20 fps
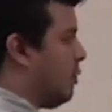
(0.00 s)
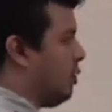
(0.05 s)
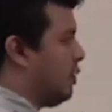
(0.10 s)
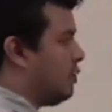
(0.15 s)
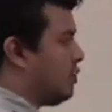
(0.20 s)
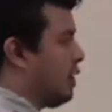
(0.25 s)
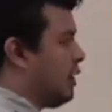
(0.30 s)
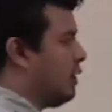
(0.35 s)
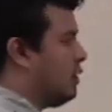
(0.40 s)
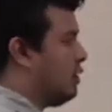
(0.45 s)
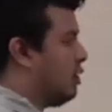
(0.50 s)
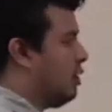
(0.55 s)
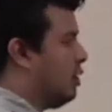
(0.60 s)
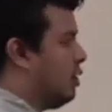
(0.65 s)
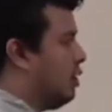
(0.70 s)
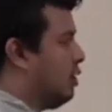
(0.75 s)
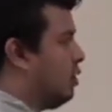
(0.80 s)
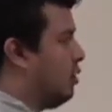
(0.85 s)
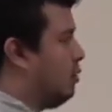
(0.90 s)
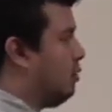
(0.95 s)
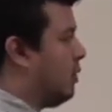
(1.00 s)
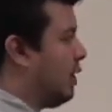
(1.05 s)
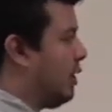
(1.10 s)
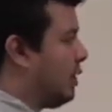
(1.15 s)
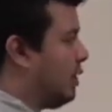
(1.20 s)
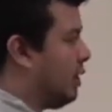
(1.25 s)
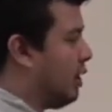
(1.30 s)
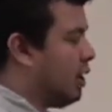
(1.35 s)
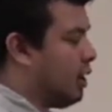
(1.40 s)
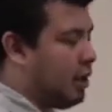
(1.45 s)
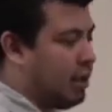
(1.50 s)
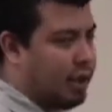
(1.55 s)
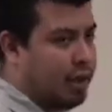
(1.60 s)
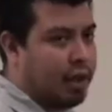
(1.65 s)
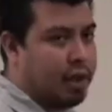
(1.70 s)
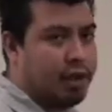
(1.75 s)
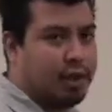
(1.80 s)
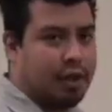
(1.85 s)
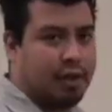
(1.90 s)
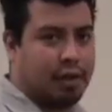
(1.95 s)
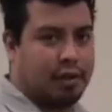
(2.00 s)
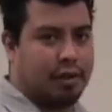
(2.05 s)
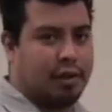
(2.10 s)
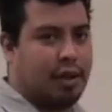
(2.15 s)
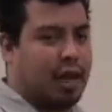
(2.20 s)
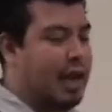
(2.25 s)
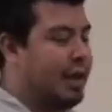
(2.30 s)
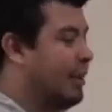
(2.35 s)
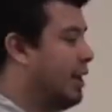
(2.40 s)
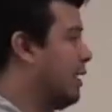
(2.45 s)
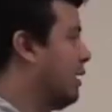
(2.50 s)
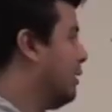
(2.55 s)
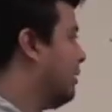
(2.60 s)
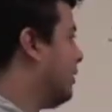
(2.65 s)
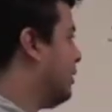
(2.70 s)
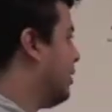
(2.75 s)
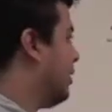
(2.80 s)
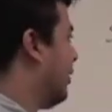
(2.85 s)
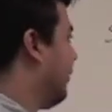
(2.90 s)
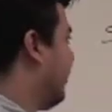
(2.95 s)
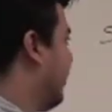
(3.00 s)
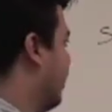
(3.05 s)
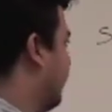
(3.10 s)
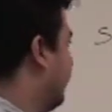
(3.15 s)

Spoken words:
will try to go with the analysis of it.